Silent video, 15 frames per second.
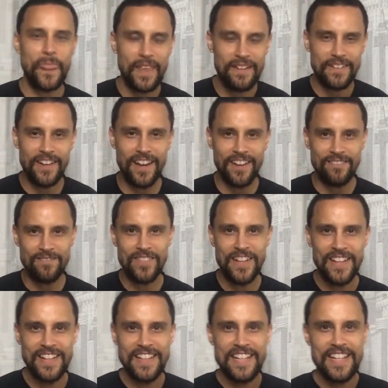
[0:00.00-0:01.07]
Okay.
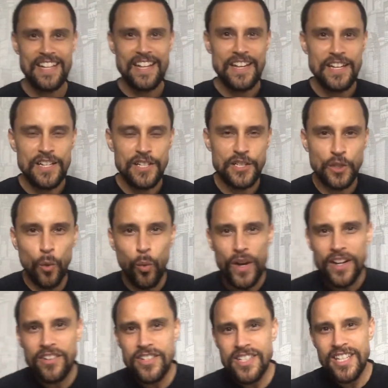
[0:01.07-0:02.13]
So
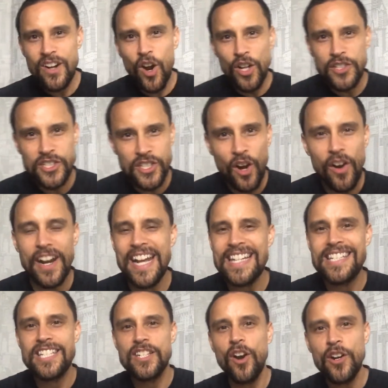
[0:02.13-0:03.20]
where does it all start? It
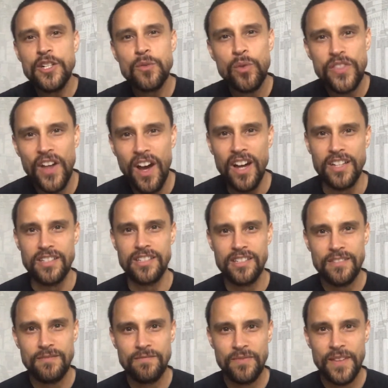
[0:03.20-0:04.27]
starts with
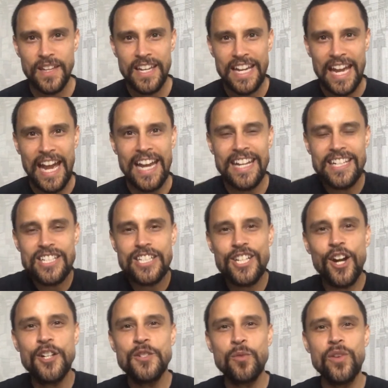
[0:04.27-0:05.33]
us. And it
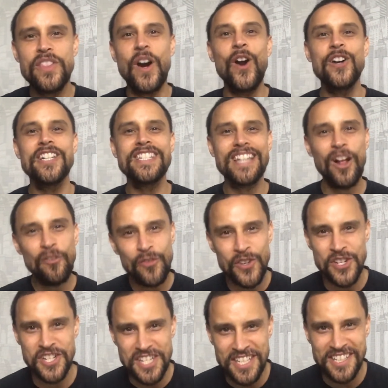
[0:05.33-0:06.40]
starts with our
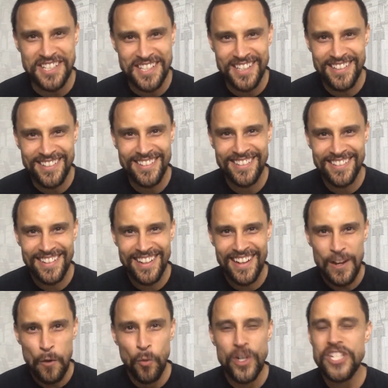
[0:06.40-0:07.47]
selfishness,
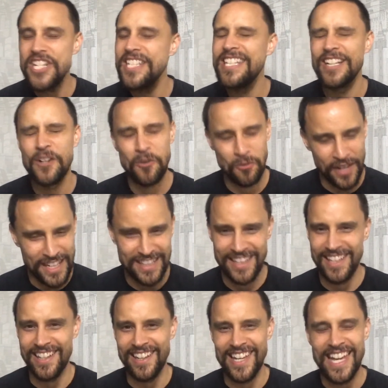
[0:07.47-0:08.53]
which is a great
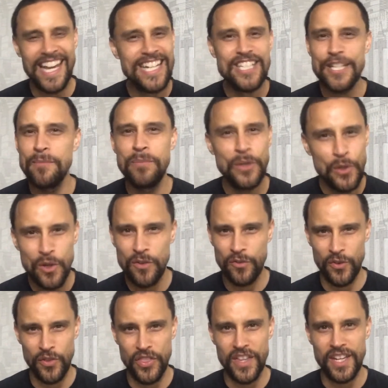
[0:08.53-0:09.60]
thing. It's a
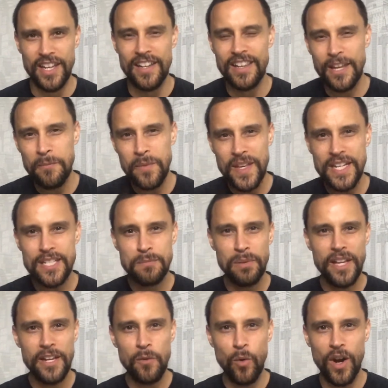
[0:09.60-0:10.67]
beautiful thing. And let me
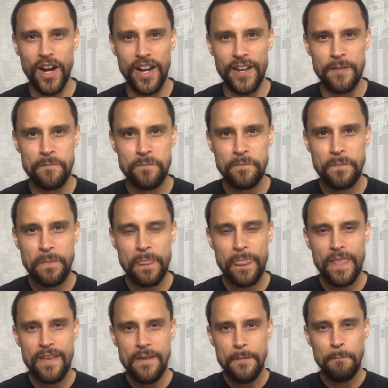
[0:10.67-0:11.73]
explain why.
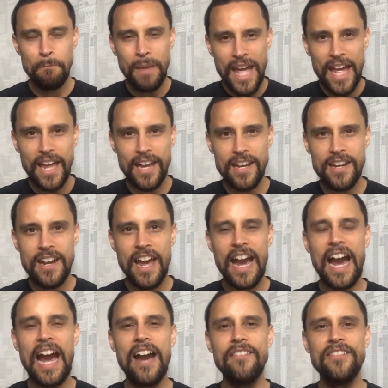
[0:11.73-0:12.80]
Men
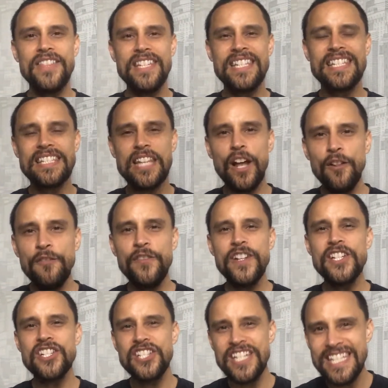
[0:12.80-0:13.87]
have this
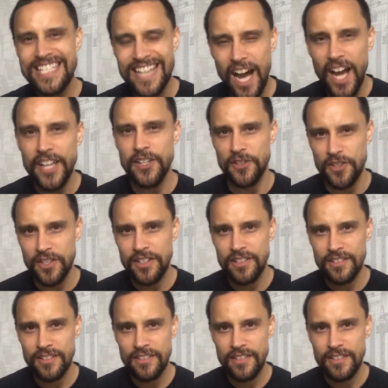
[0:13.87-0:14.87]
selfish desire